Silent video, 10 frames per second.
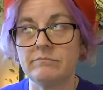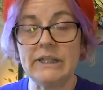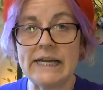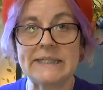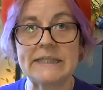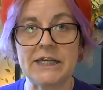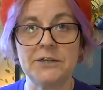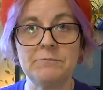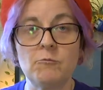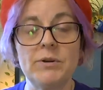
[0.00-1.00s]

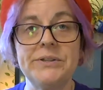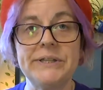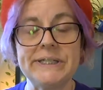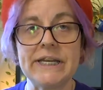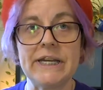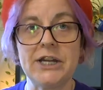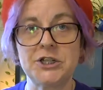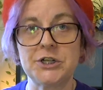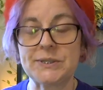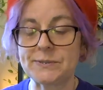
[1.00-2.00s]
molesting one of the
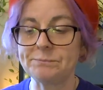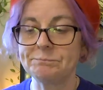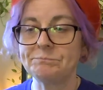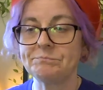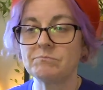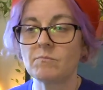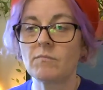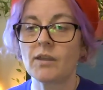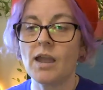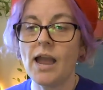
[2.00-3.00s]
teenagers.
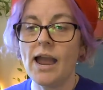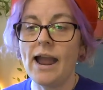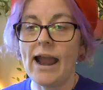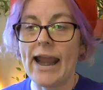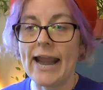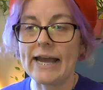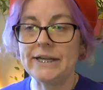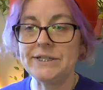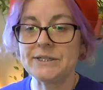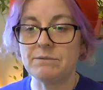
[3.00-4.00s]

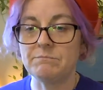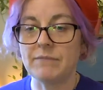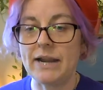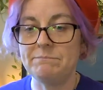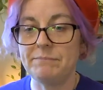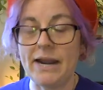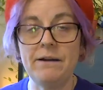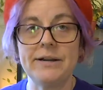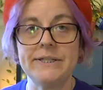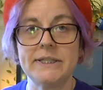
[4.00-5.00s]
And my
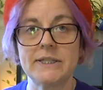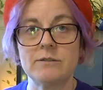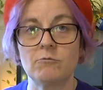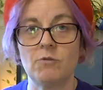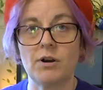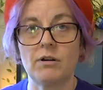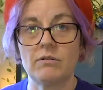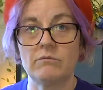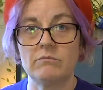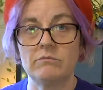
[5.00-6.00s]
parents
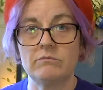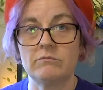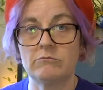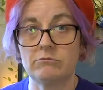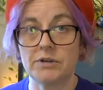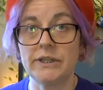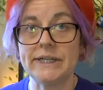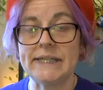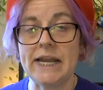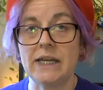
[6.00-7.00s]
were
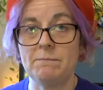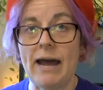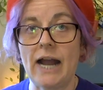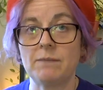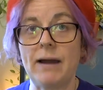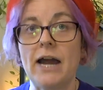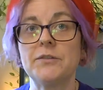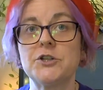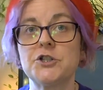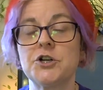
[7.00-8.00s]
really taken aback by how
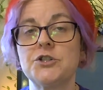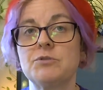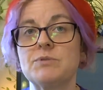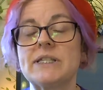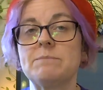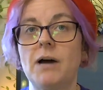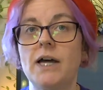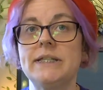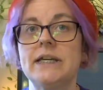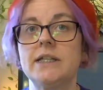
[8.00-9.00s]
the church
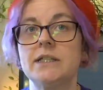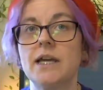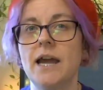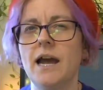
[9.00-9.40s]
responded